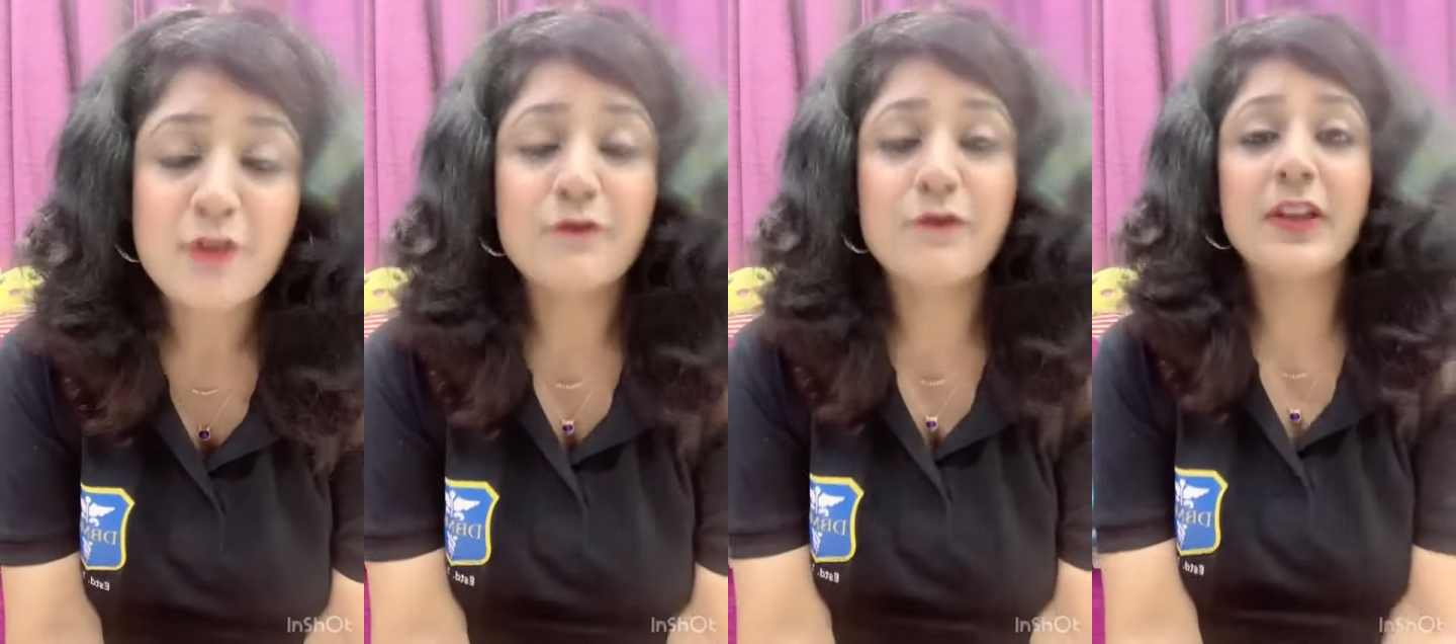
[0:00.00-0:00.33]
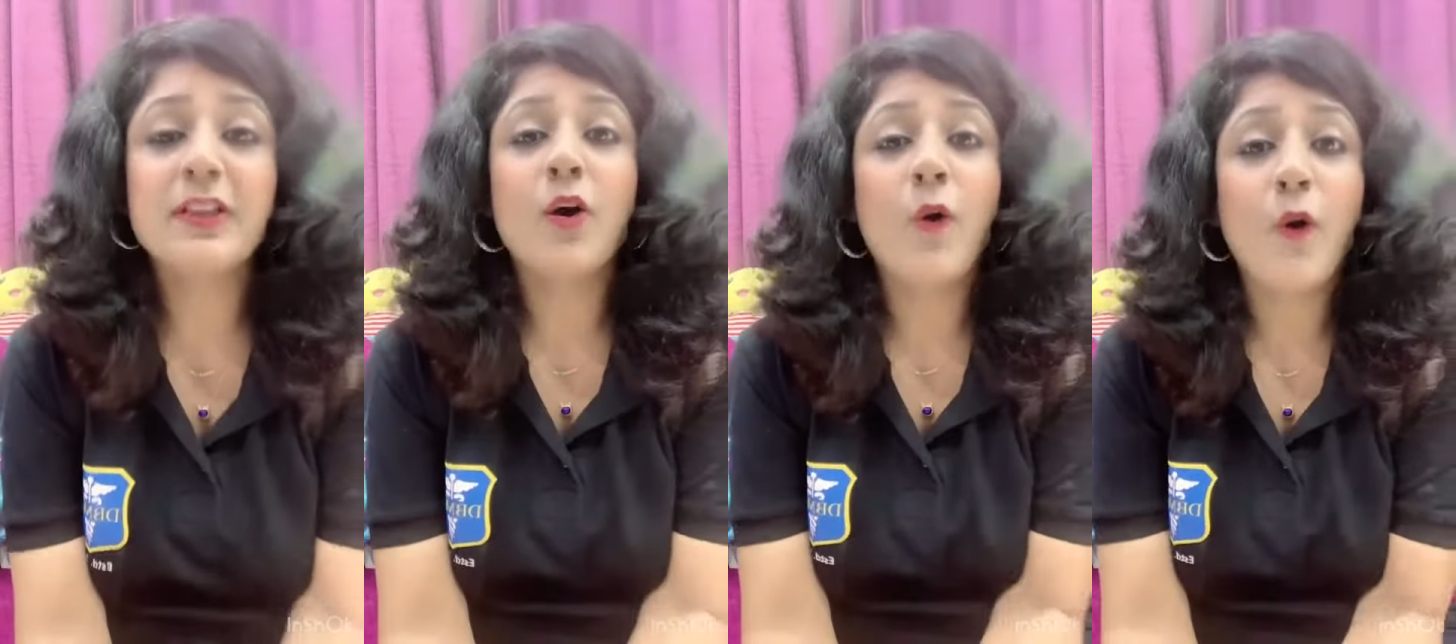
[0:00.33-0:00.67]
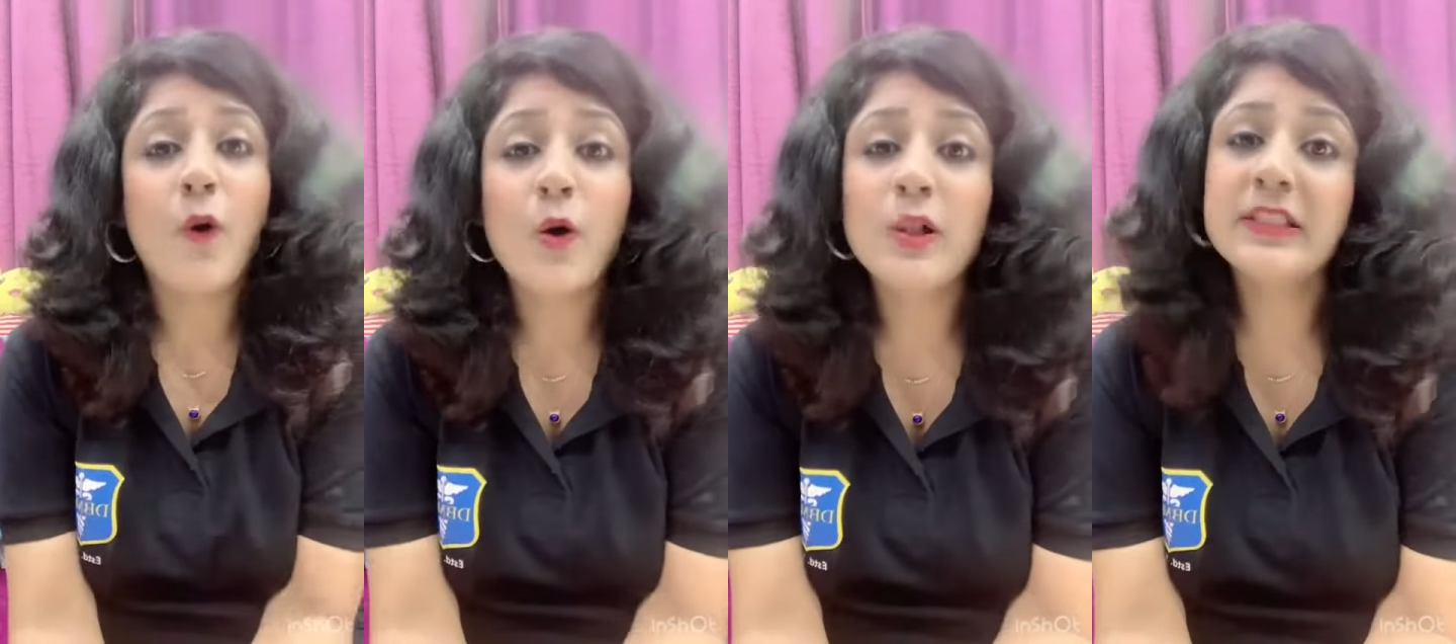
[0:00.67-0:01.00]
with
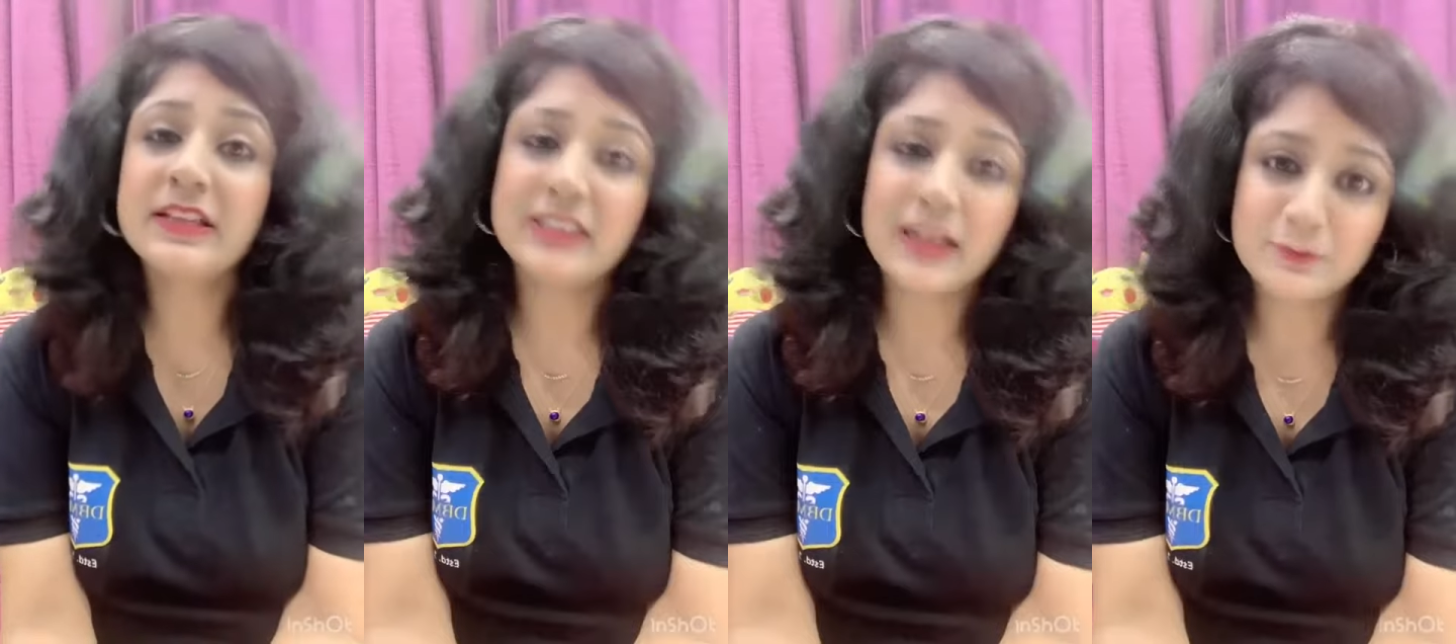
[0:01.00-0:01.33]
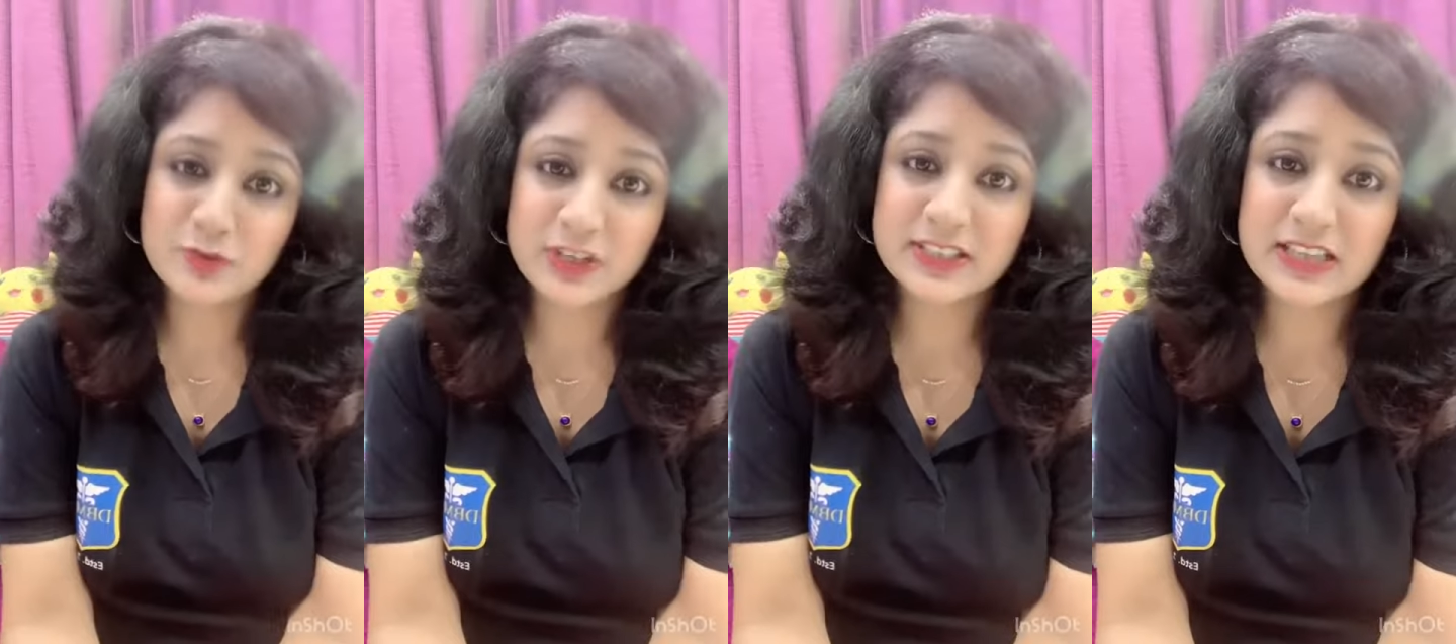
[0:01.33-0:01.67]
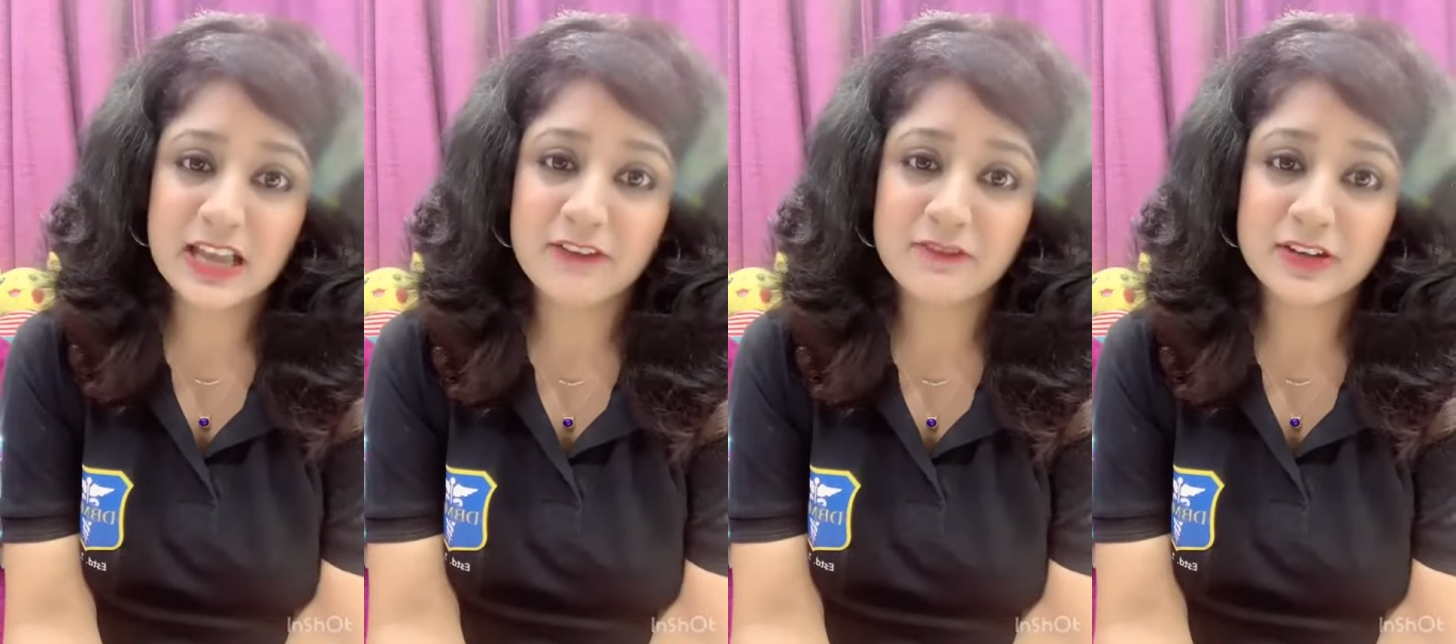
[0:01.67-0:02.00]
all the subjects
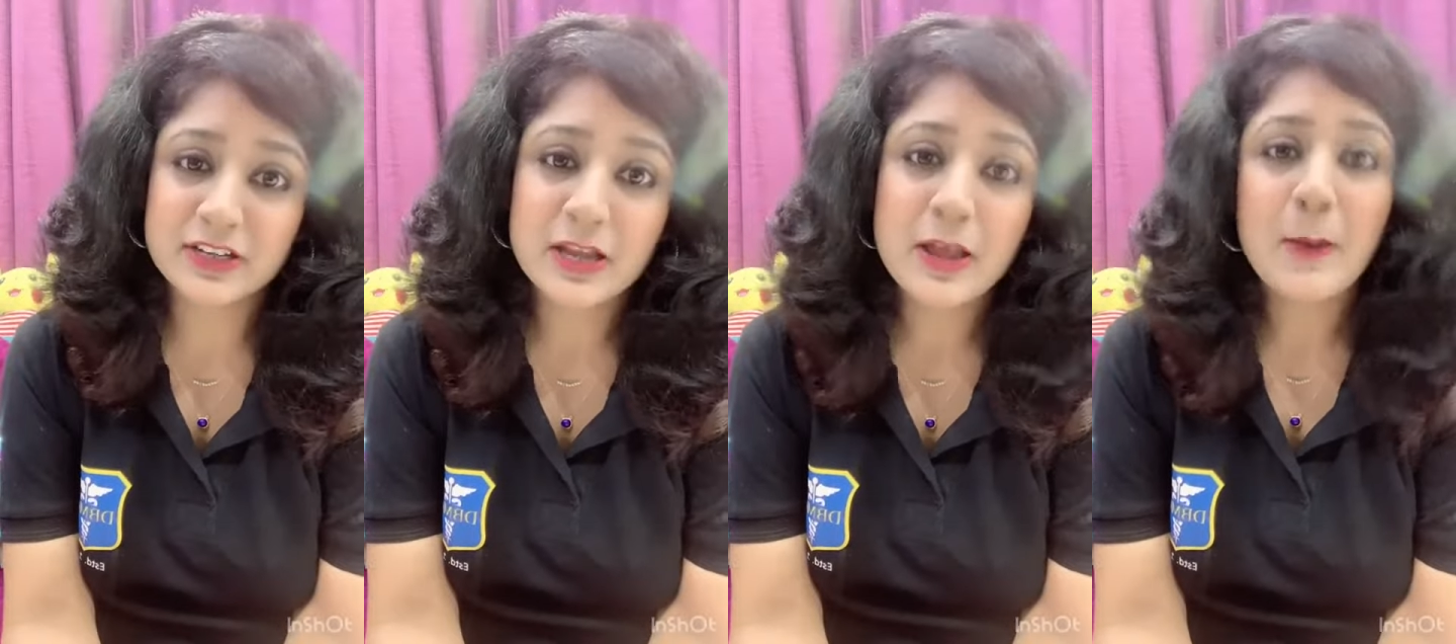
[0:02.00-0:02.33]
covered